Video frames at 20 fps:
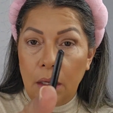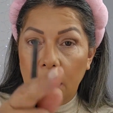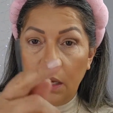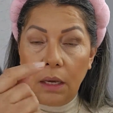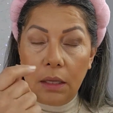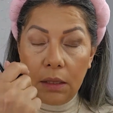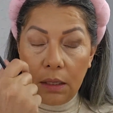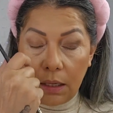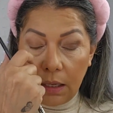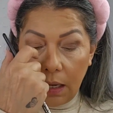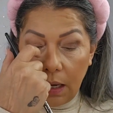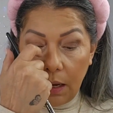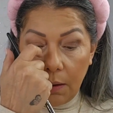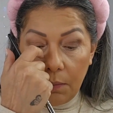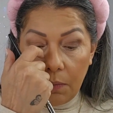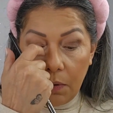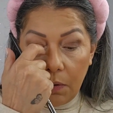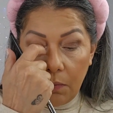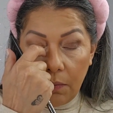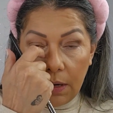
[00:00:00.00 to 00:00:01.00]
at the
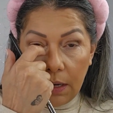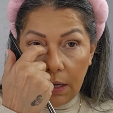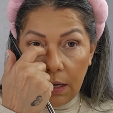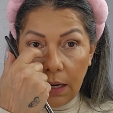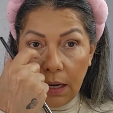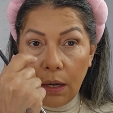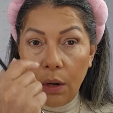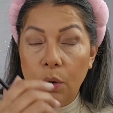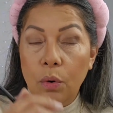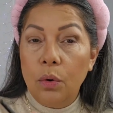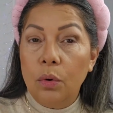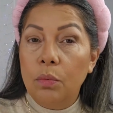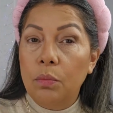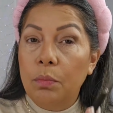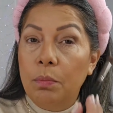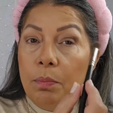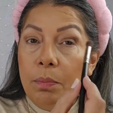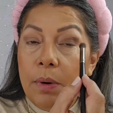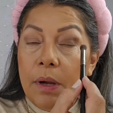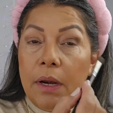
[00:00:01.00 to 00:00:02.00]
camera right now,
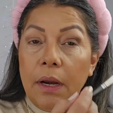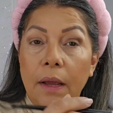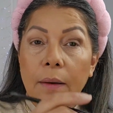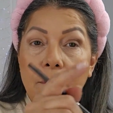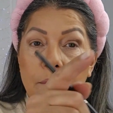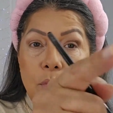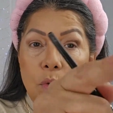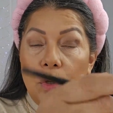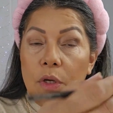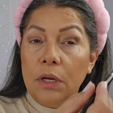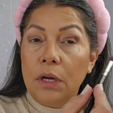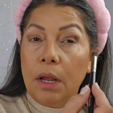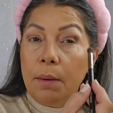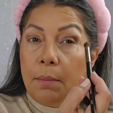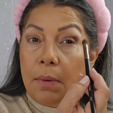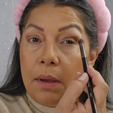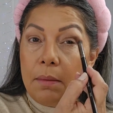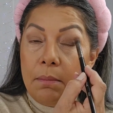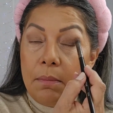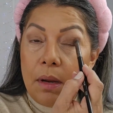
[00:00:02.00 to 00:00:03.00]
but I'm looking at
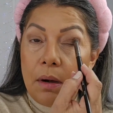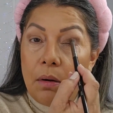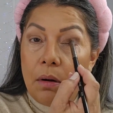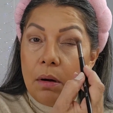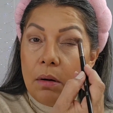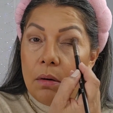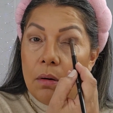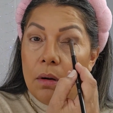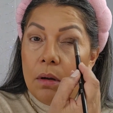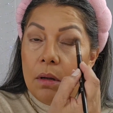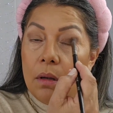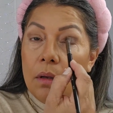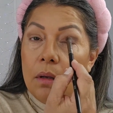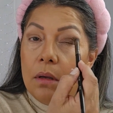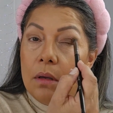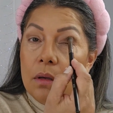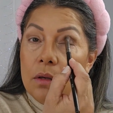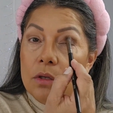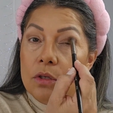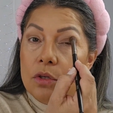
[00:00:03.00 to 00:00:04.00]
my mirror
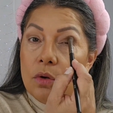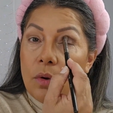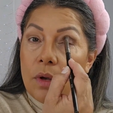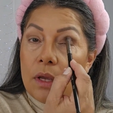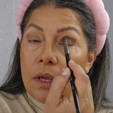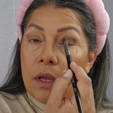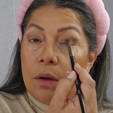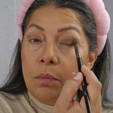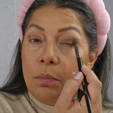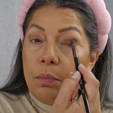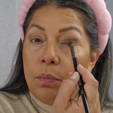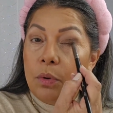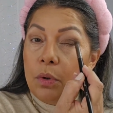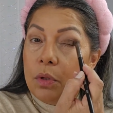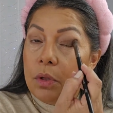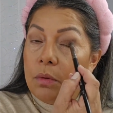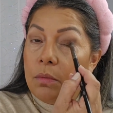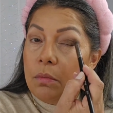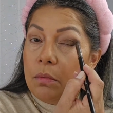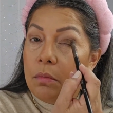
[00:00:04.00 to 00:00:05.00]
so I can put
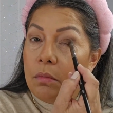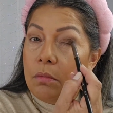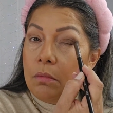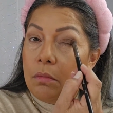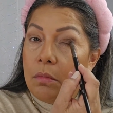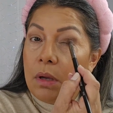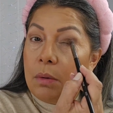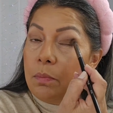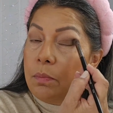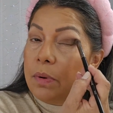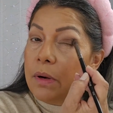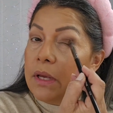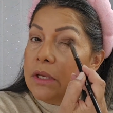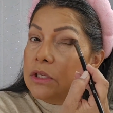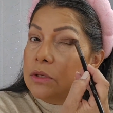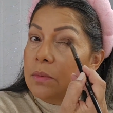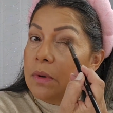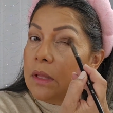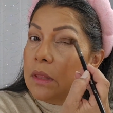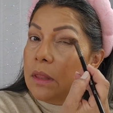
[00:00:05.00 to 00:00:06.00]
my
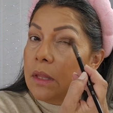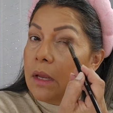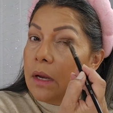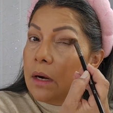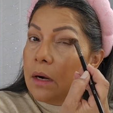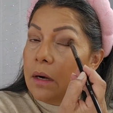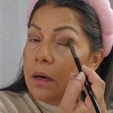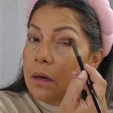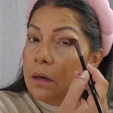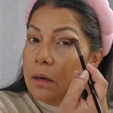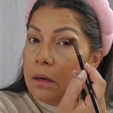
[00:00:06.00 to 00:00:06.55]
placement there.